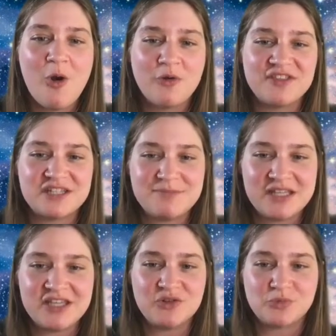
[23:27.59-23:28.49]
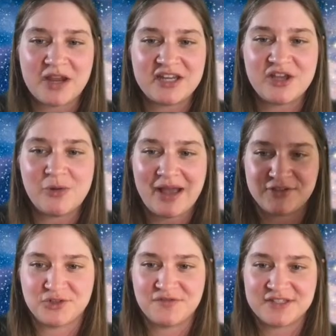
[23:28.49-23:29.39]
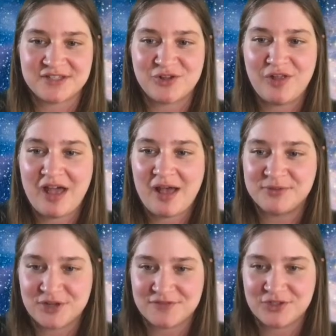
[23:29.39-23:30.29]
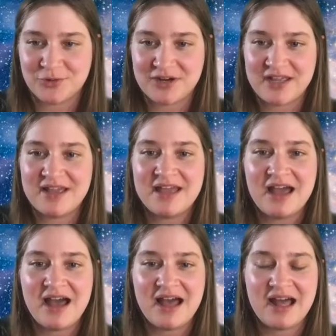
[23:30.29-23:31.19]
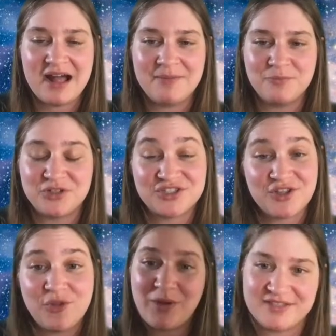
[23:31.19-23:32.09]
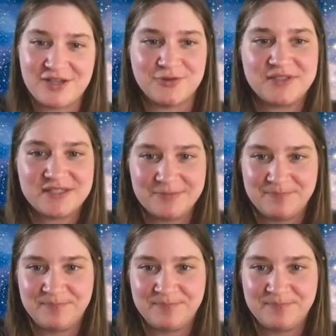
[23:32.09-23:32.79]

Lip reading: or the Dominion Radio Astrophysical Observatory, which is on the West Coast.